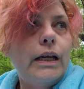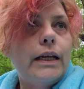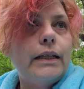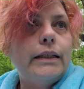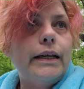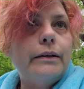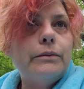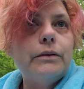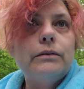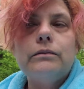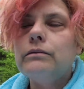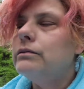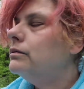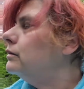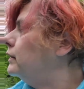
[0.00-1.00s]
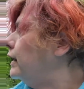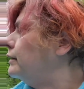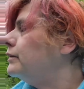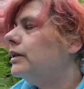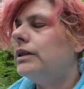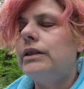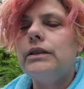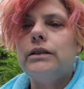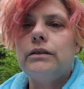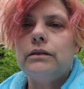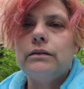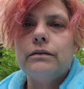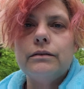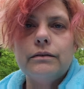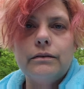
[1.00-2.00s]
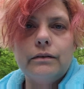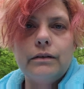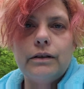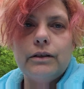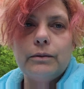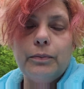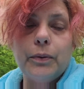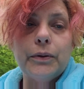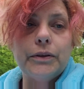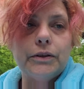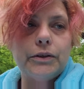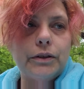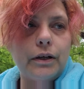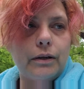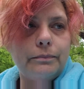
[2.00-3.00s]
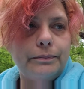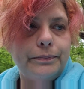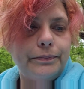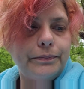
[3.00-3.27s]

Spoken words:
and they were still supporting Trump,